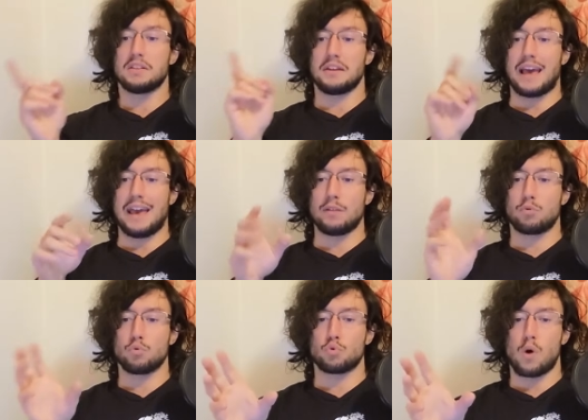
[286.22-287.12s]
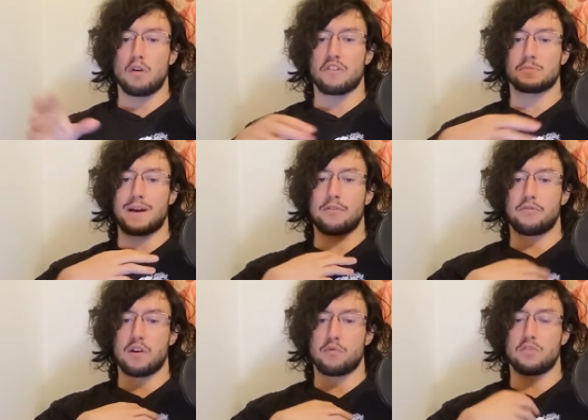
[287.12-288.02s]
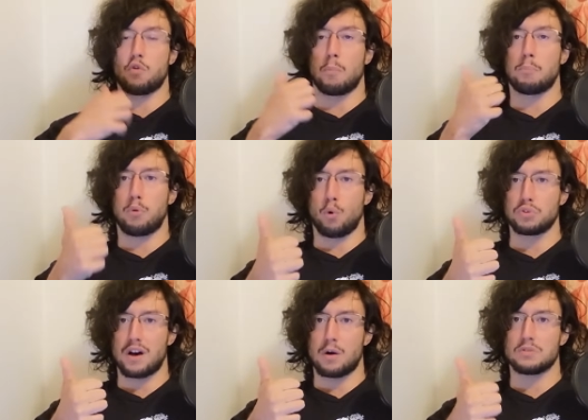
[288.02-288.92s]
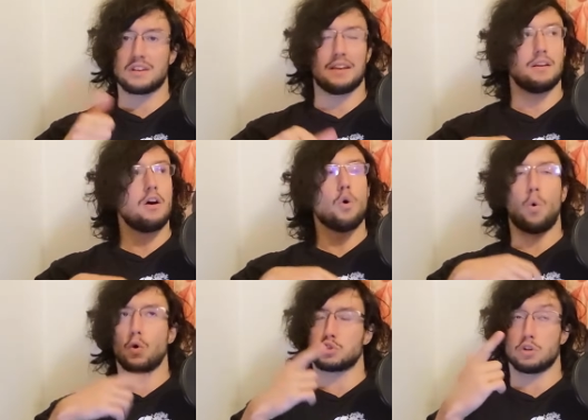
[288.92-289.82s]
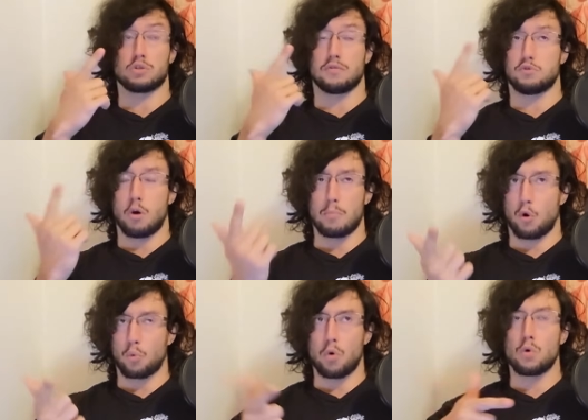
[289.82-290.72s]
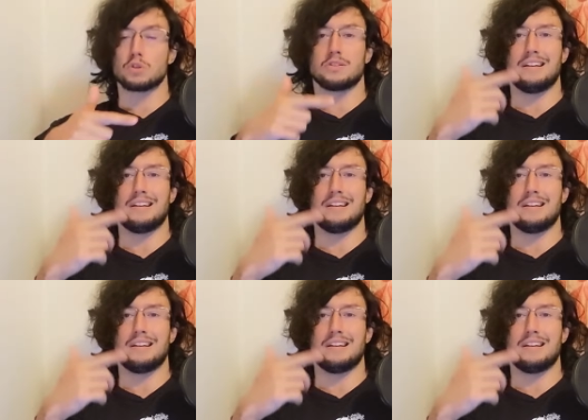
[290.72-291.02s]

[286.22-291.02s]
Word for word: Then 8 to 12 is my favorite for pull downs and all sorts of dumbbell rows,